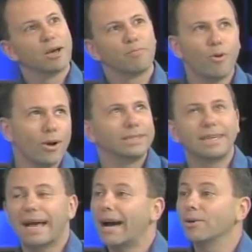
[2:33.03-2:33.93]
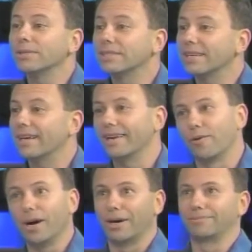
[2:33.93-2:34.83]
point it out and say,
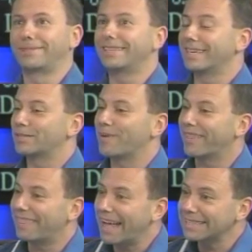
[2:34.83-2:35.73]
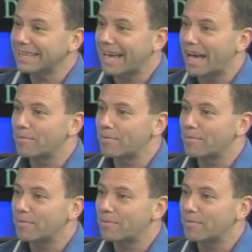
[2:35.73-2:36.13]
well, didn't expect that to happen.